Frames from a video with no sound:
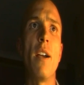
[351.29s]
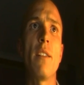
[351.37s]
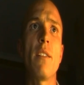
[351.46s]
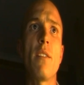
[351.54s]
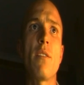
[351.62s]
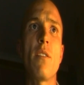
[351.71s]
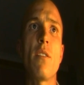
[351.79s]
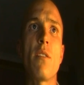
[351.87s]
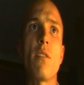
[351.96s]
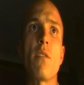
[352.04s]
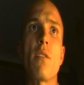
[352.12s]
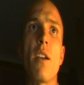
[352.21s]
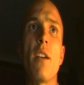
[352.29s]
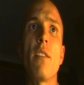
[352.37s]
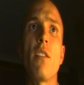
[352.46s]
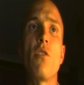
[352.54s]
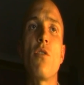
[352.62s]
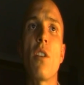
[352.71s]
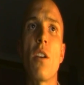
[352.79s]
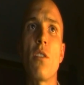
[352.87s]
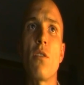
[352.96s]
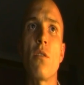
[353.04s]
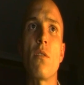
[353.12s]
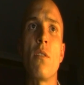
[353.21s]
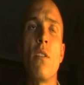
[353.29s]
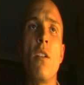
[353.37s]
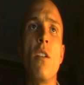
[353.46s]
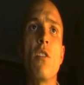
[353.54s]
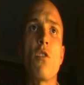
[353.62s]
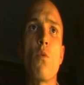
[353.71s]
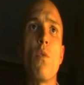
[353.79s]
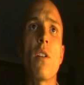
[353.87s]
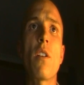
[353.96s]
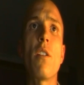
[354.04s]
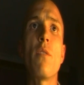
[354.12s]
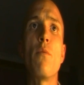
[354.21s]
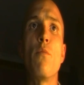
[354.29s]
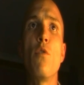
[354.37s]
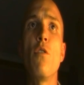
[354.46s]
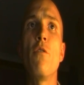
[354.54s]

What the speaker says: and assistance and education, so one can